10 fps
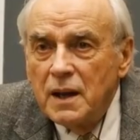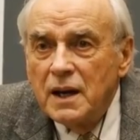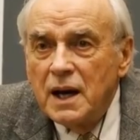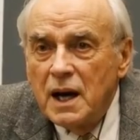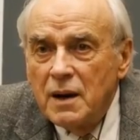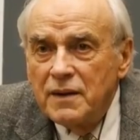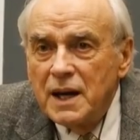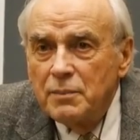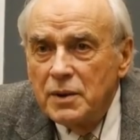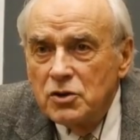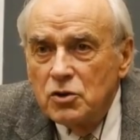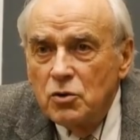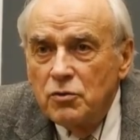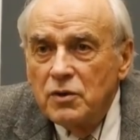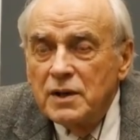half
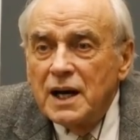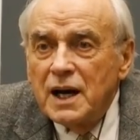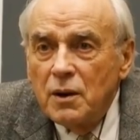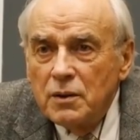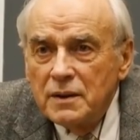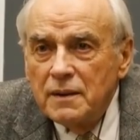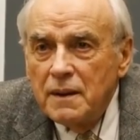amplitude for down.